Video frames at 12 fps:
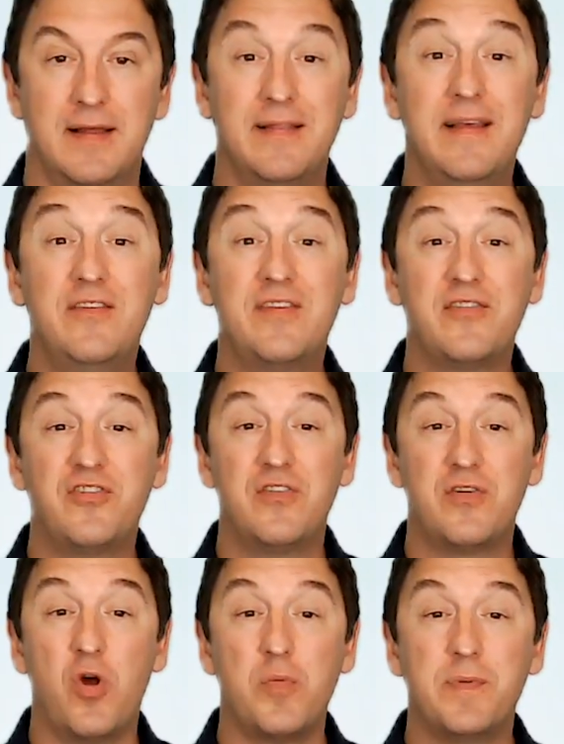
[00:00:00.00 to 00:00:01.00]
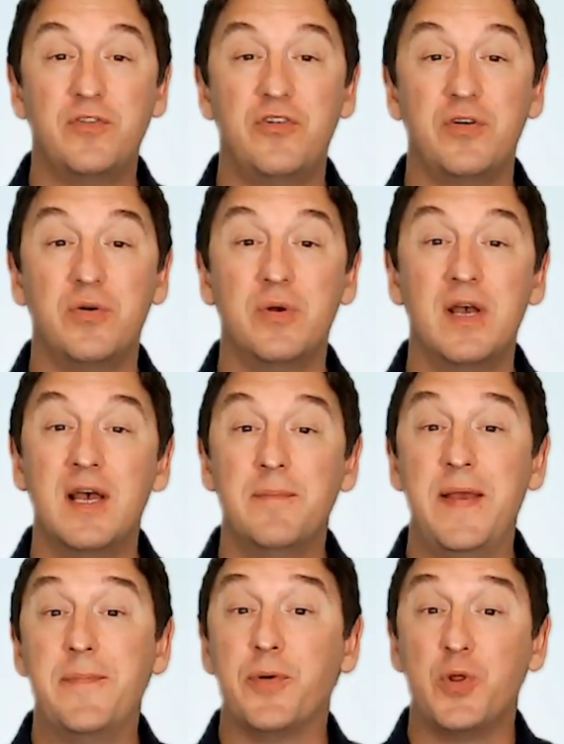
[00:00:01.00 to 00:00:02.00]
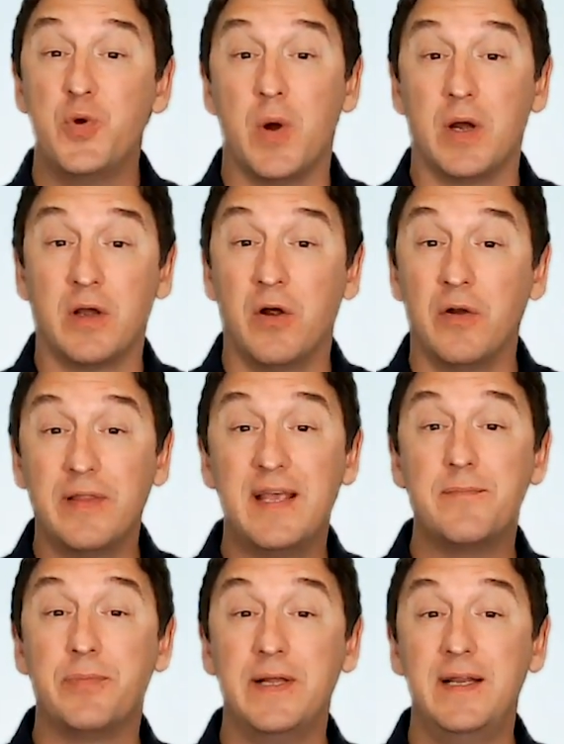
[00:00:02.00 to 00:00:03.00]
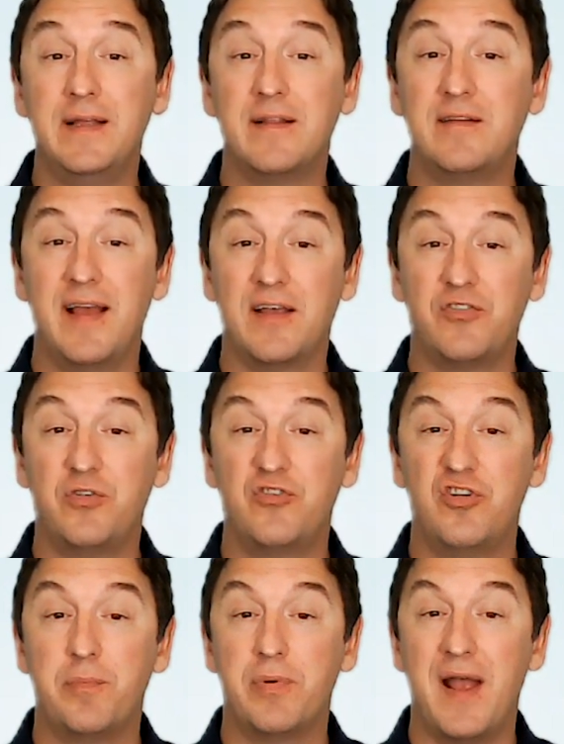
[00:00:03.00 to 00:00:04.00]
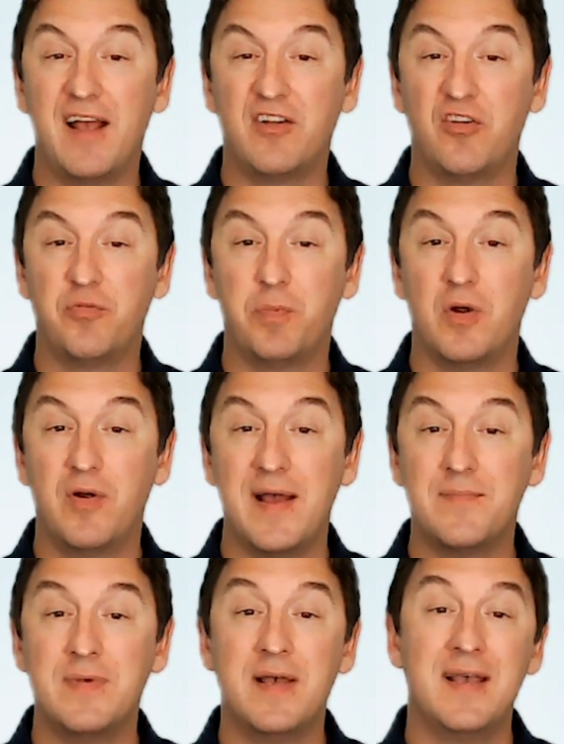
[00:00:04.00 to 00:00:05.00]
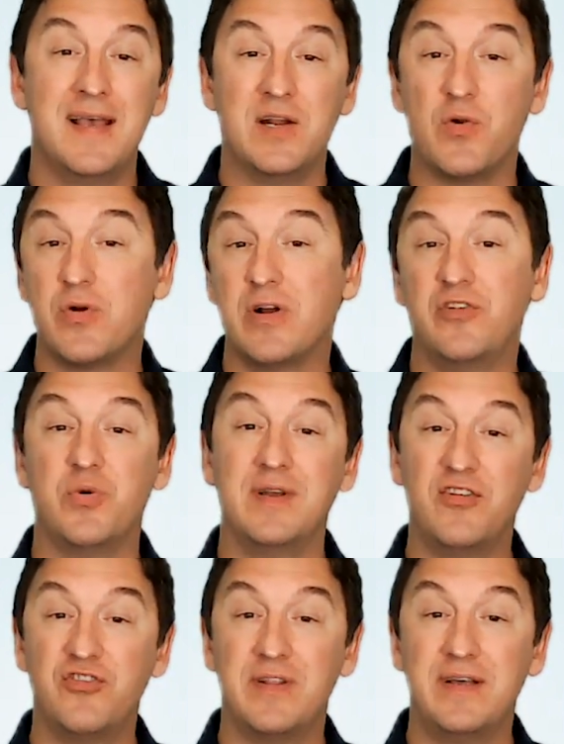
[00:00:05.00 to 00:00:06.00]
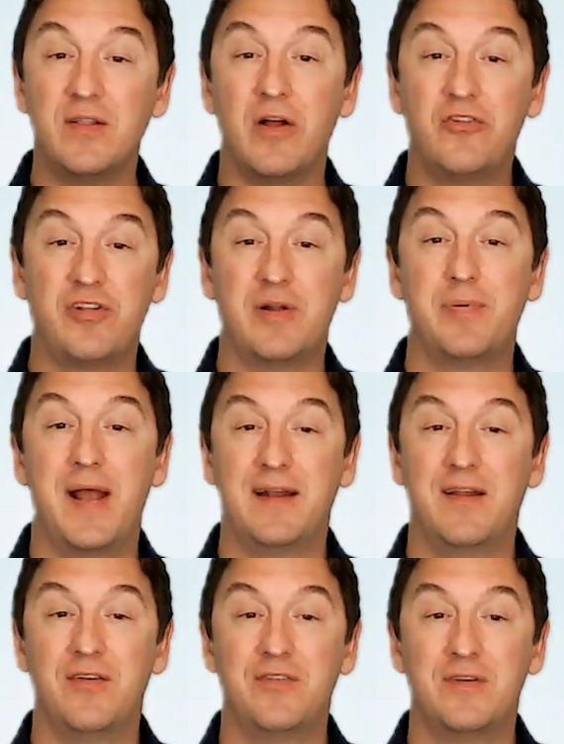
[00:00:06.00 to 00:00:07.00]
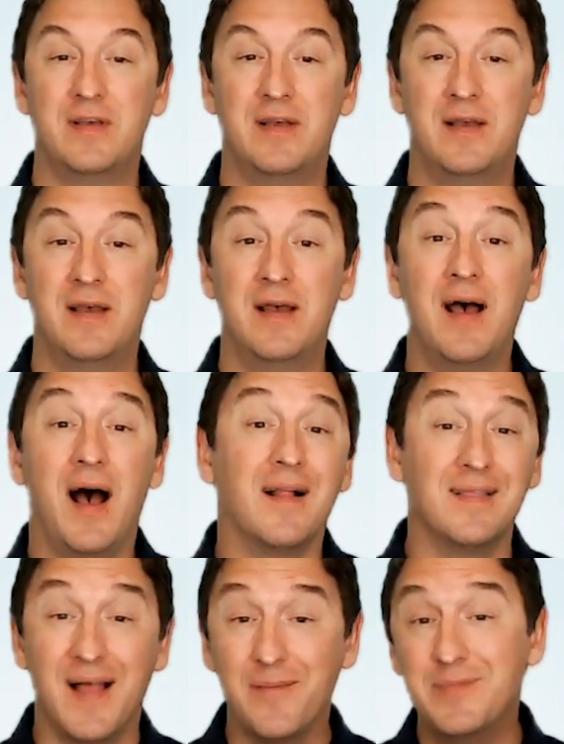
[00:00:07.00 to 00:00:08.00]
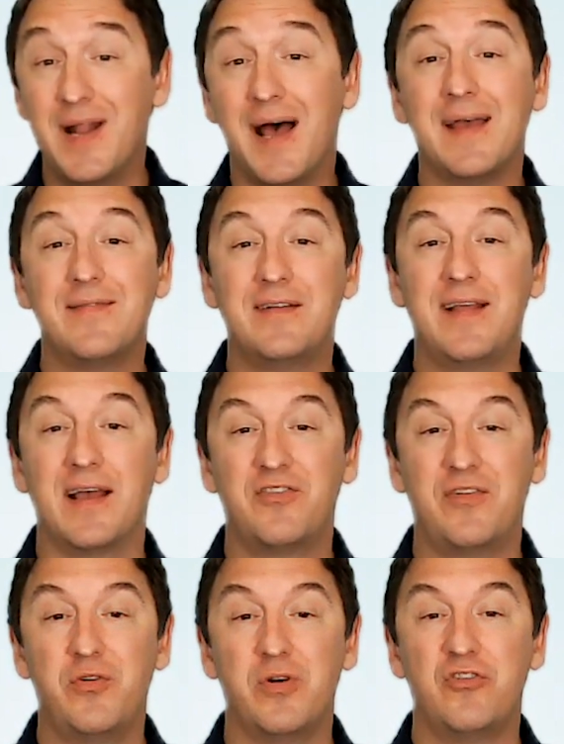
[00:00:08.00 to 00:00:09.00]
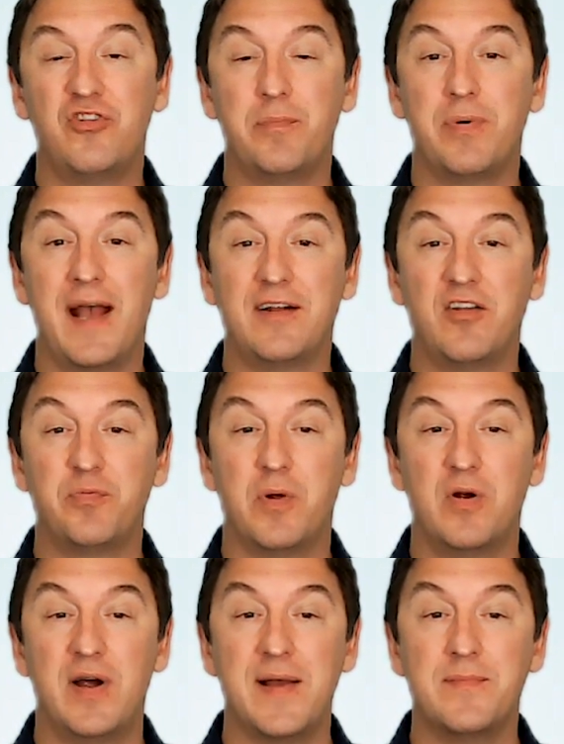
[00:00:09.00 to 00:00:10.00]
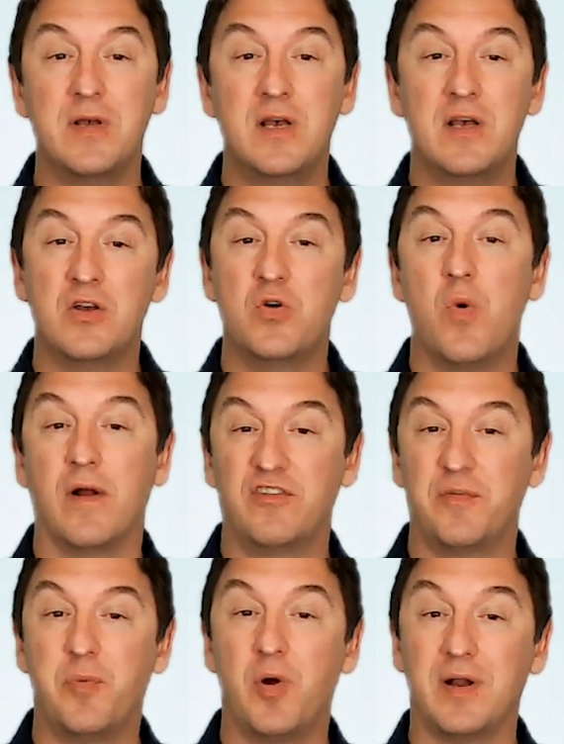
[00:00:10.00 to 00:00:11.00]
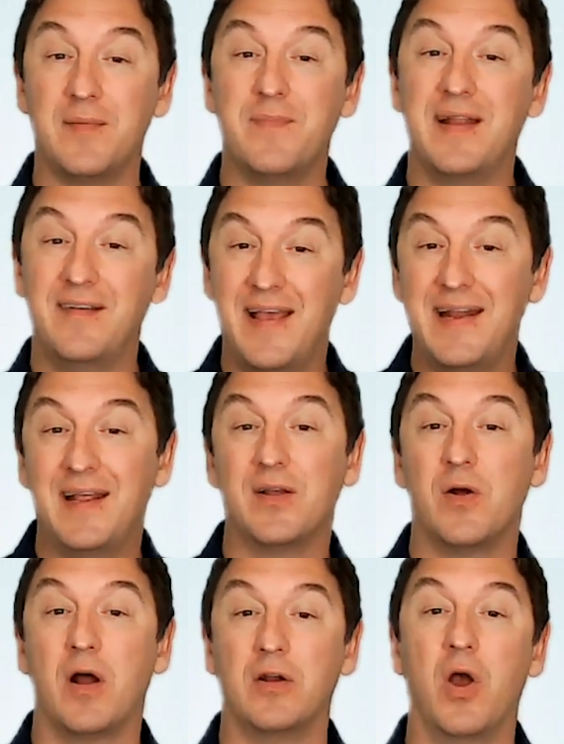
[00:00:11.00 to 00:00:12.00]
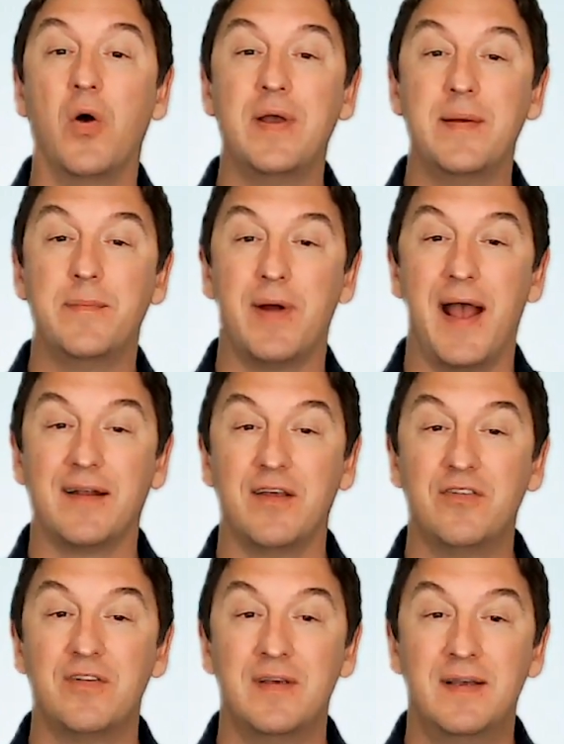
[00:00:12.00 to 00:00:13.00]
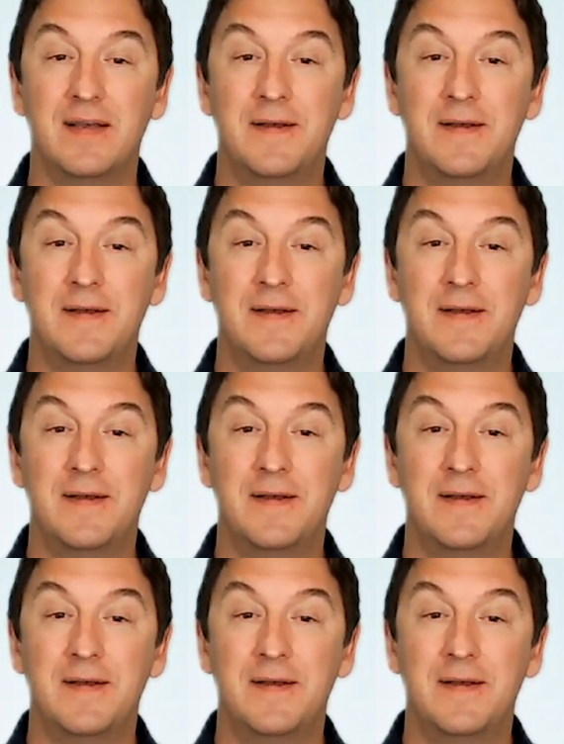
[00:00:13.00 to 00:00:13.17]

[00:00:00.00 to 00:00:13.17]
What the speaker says: These sessions are open to people who are currently completing the tech stewardship practice program in order to initially launch their practice, alumni of the tech stewardship practice program who want support in maintaining their ongoing practice,